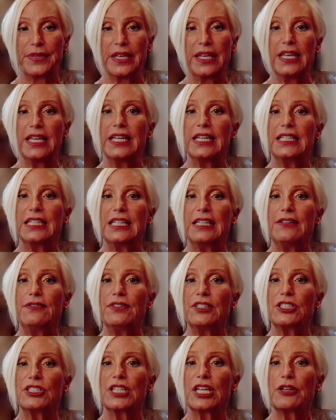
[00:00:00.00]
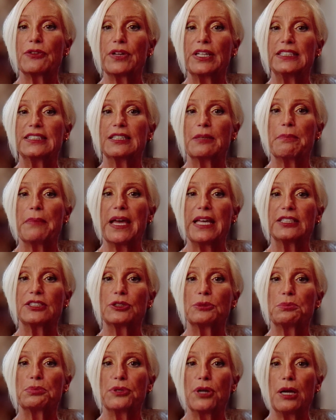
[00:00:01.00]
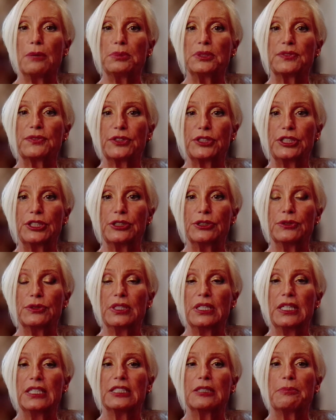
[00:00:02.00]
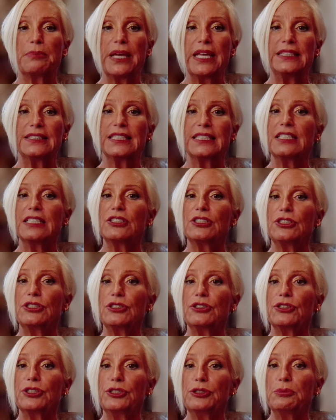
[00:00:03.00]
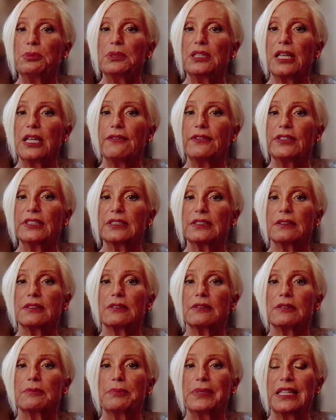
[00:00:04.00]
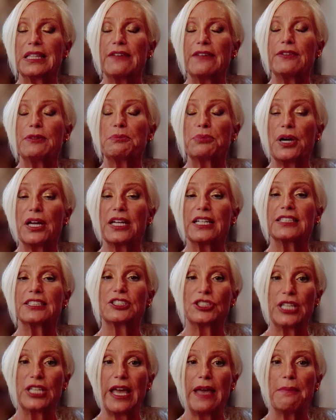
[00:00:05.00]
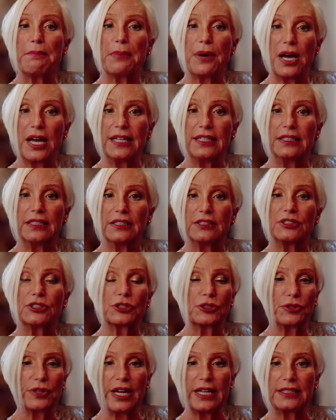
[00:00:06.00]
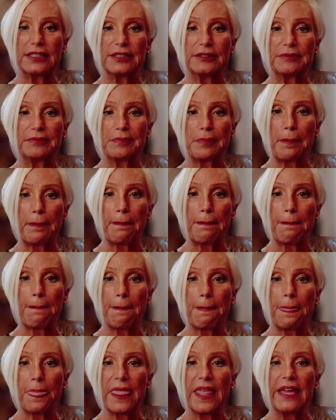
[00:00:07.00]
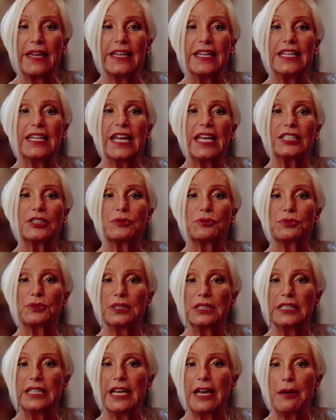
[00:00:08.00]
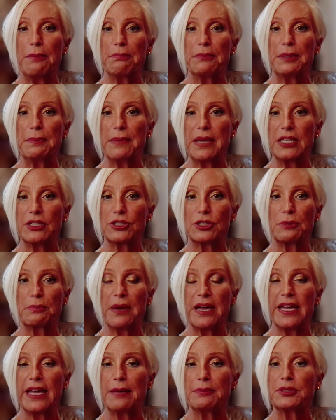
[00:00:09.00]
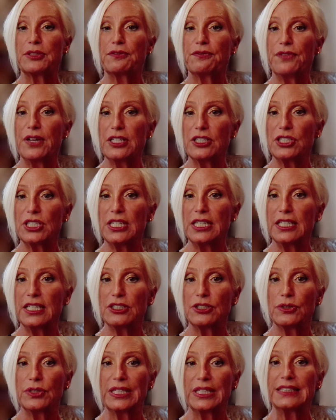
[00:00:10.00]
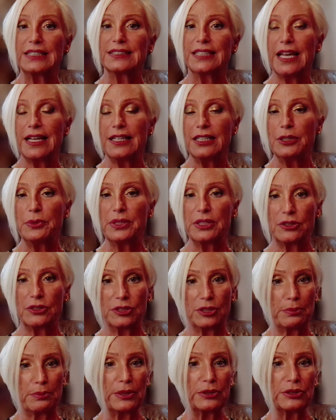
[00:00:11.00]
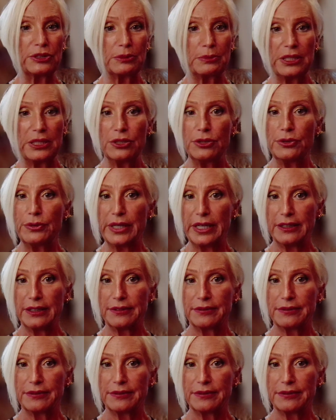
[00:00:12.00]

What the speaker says: It even generates the master prompts for you to paste into your new beloved product's chatbot to correct. It has really helped me make sure my apps are functioning and doing exactly what they're supposed to be doing.